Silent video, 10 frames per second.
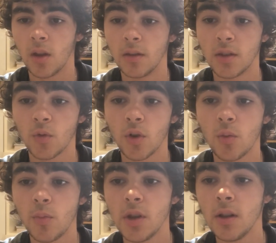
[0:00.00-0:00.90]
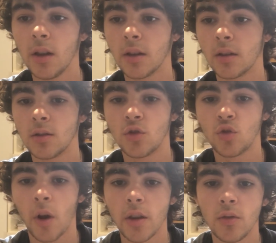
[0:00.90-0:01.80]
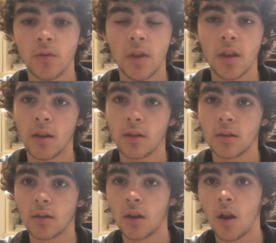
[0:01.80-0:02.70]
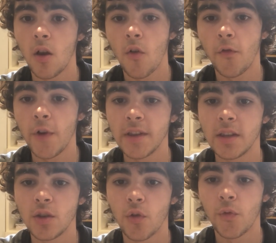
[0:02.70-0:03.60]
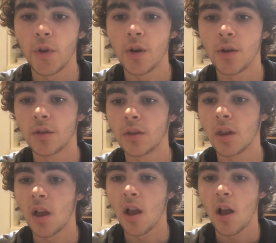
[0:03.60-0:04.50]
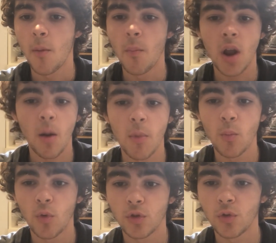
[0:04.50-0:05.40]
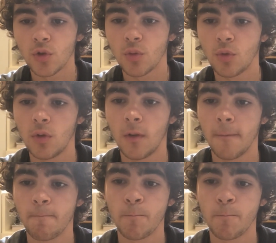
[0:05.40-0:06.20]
This one could be like trying new things, facing your fears, becoming more sociable,